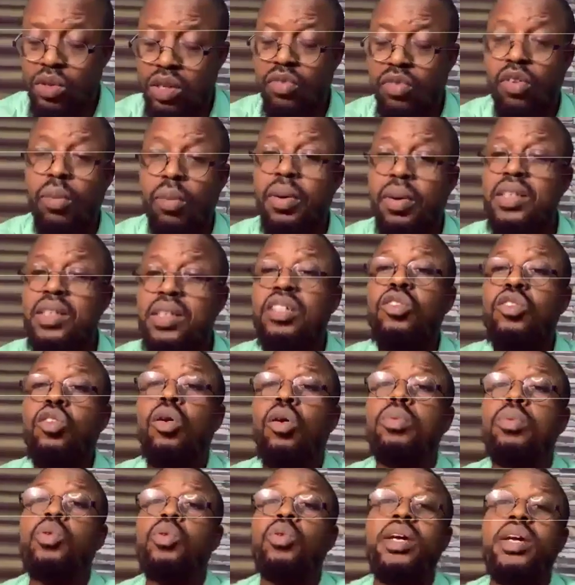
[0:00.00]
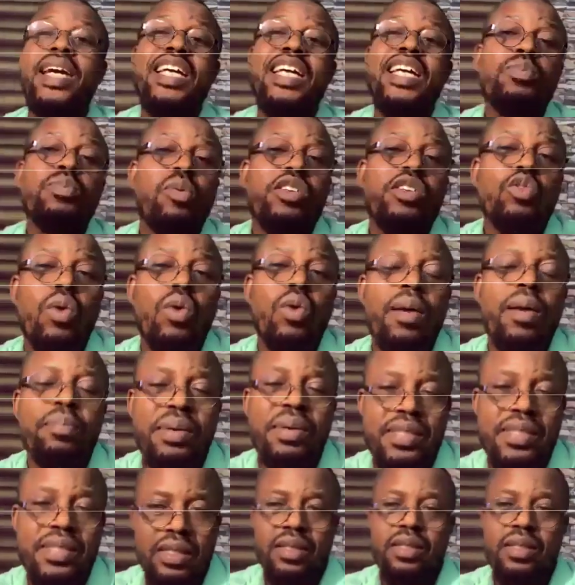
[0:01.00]
say 4% up to
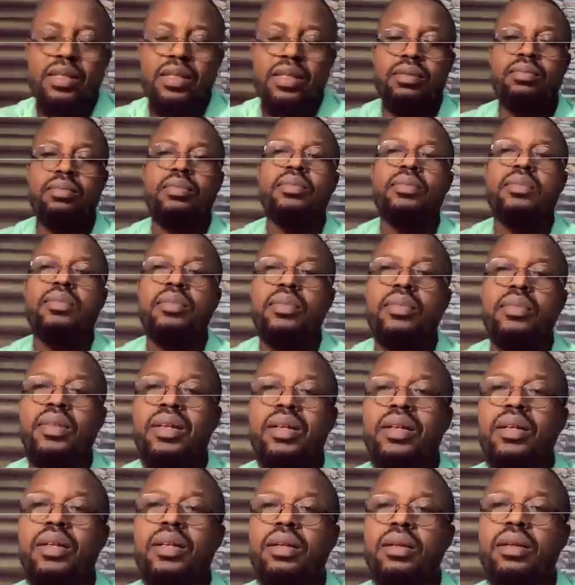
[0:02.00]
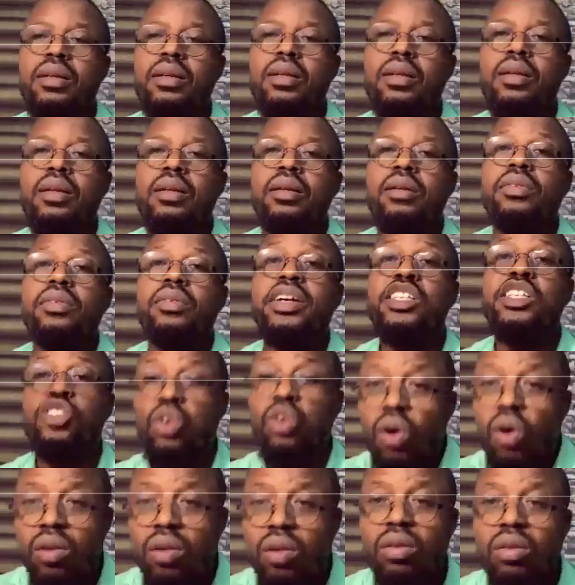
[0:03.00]
8.1%
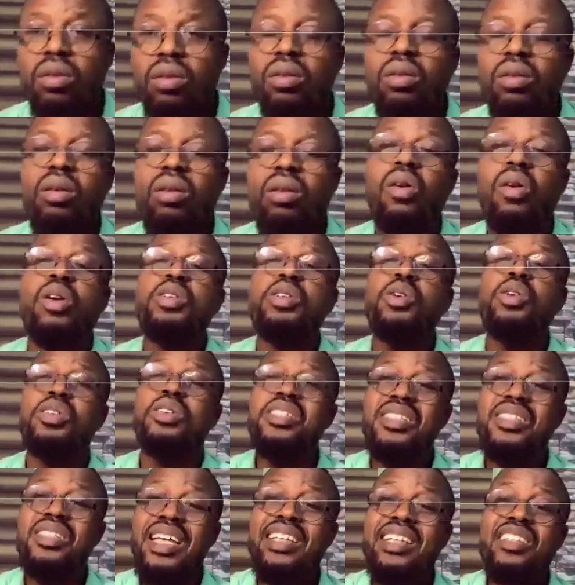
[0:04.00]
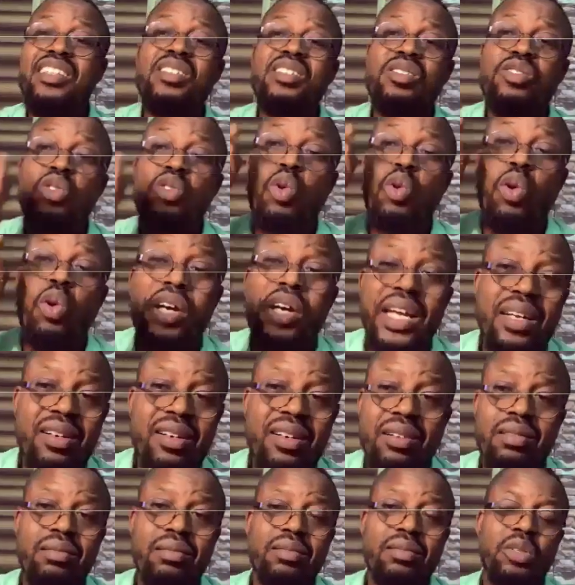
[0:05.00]
return on your staked
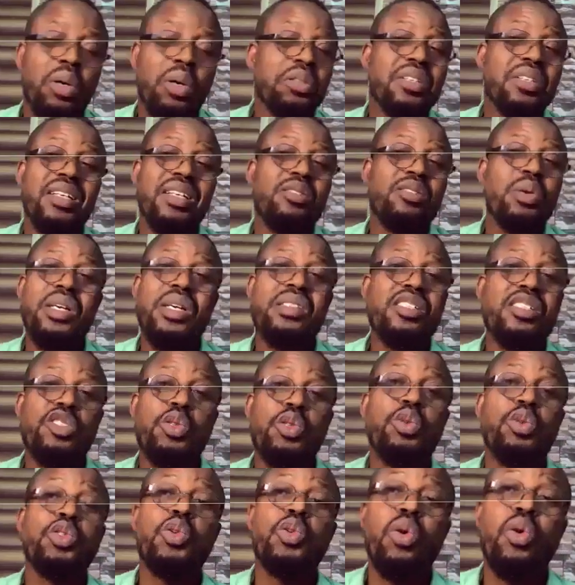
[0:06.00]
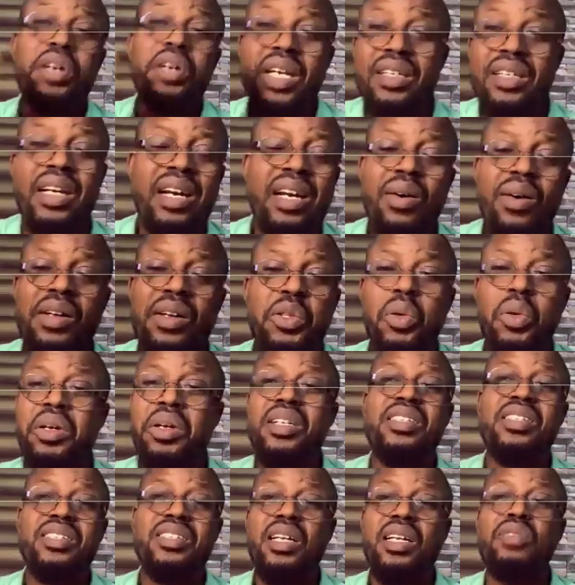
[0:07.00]
token, not USDT, token. And our
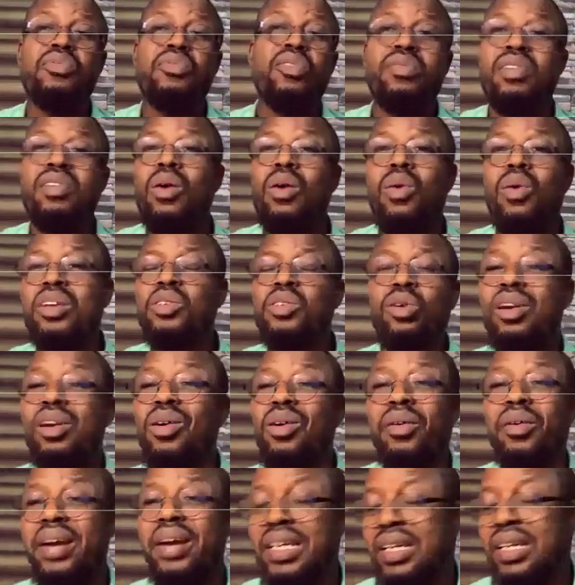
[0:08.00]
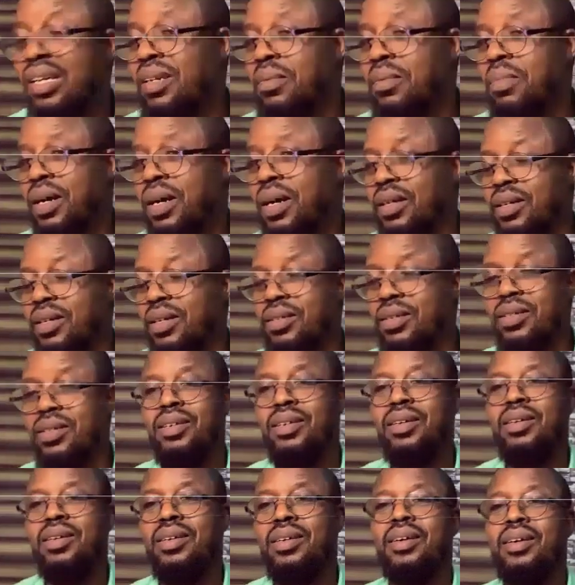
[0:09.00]
token is selling for over $1 already in the market.
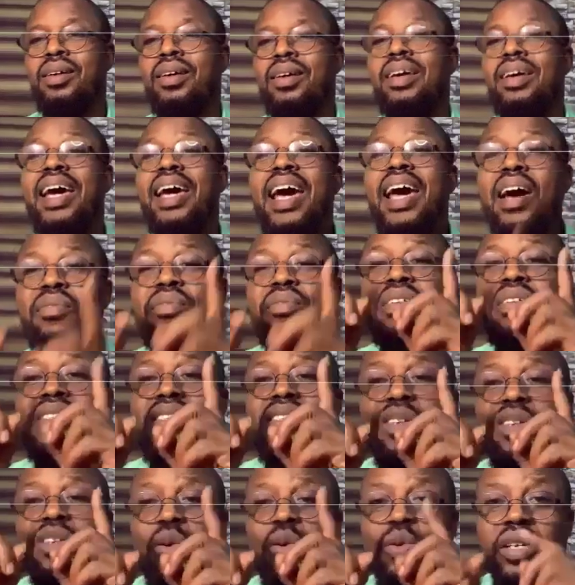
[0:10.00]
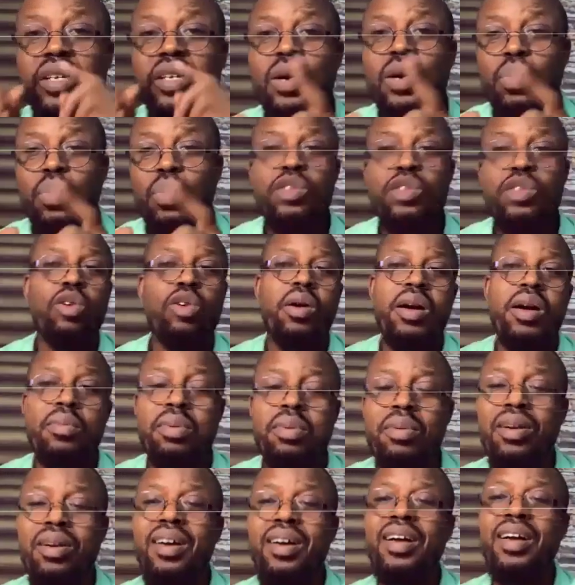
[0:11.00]
Every single day
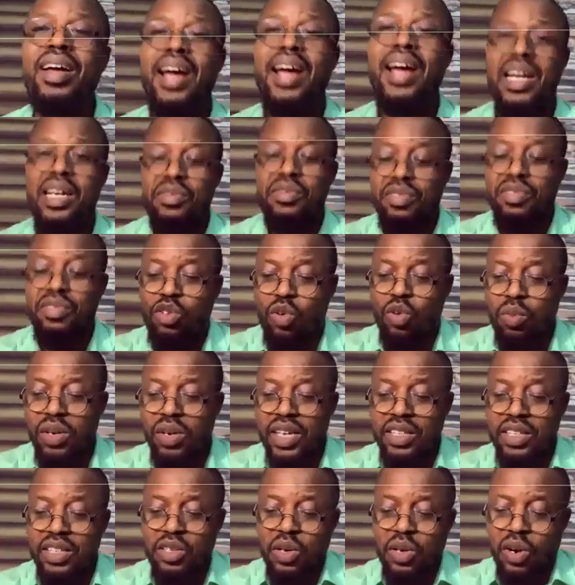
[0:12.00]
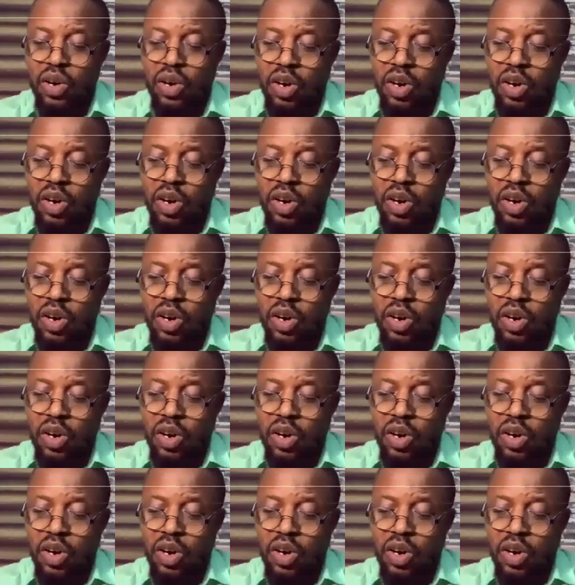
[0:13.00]
withdrawable. And if you accumulate